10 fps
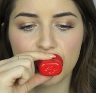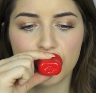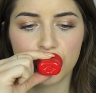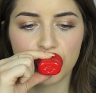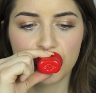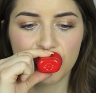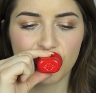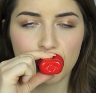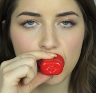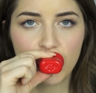
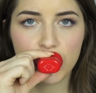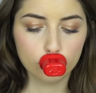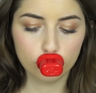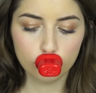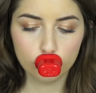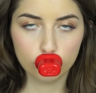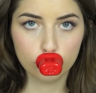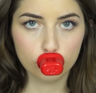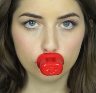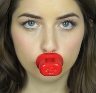
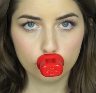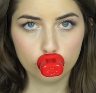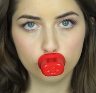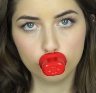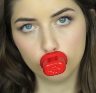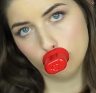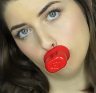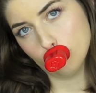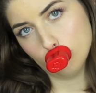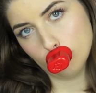
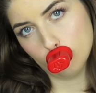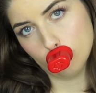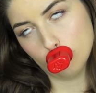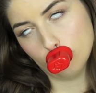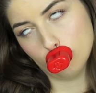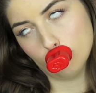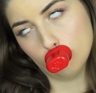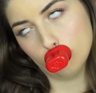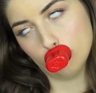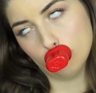
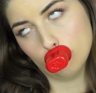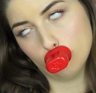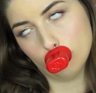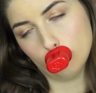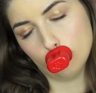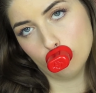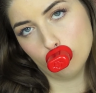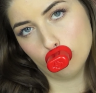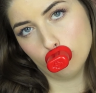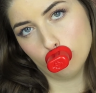
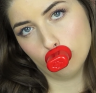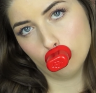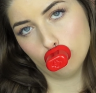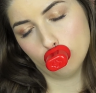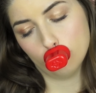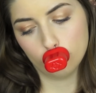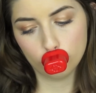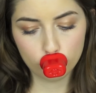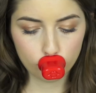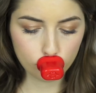
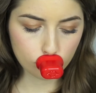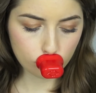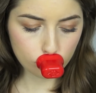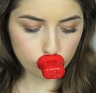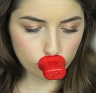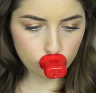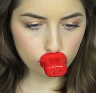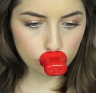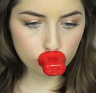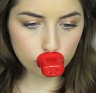
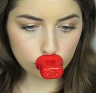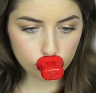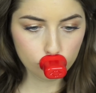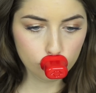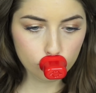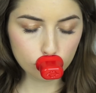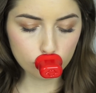(silence)